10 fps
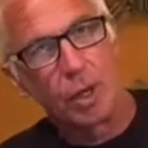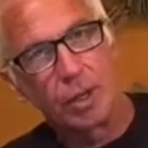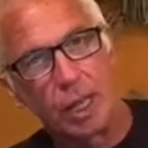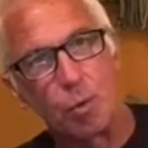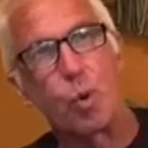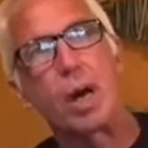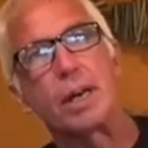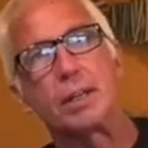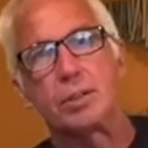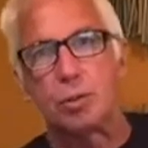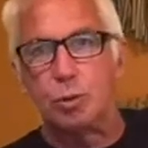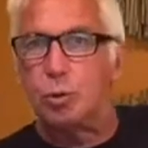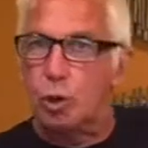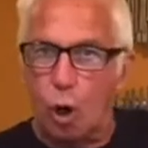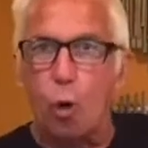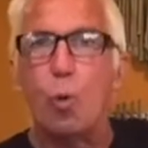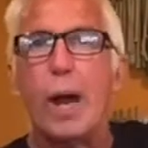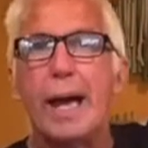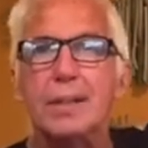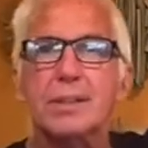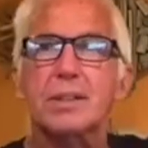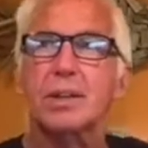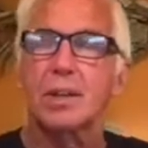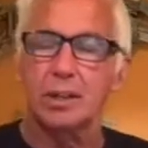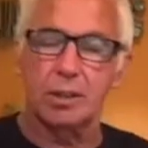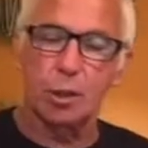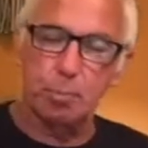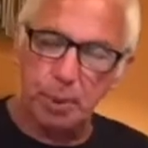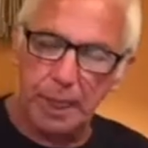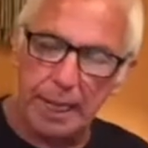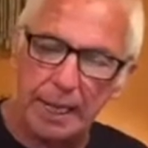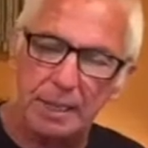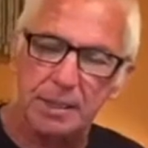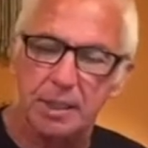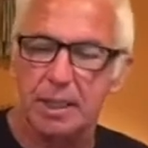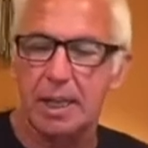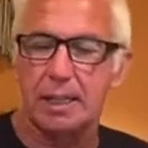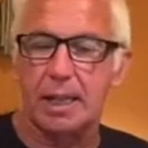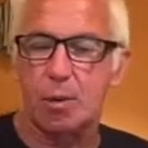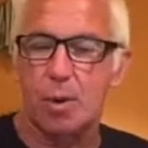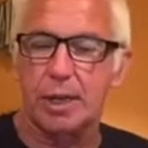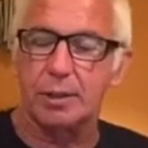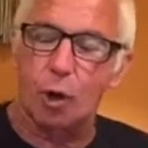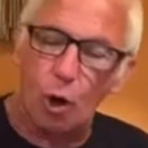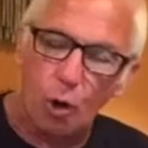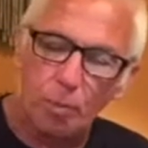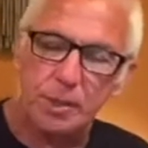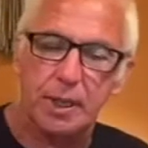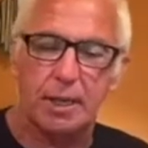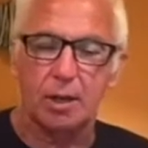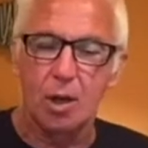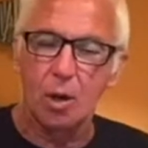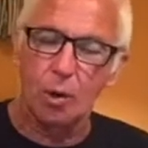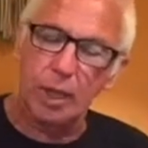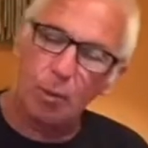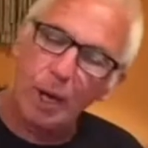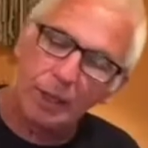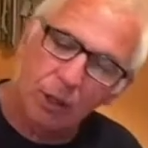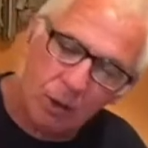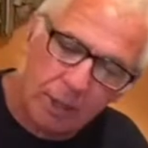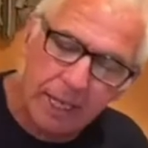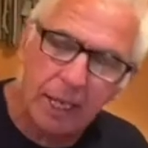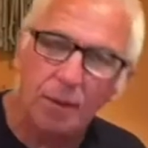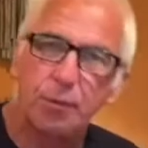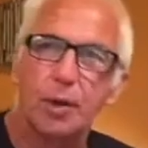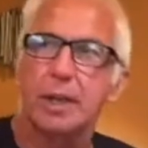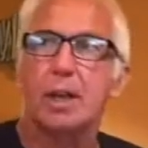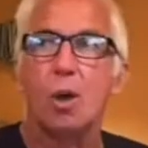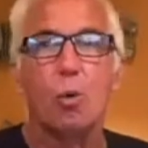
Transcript: they wanted to go west to the plains and they wanted to homestead or they wanted to go to California,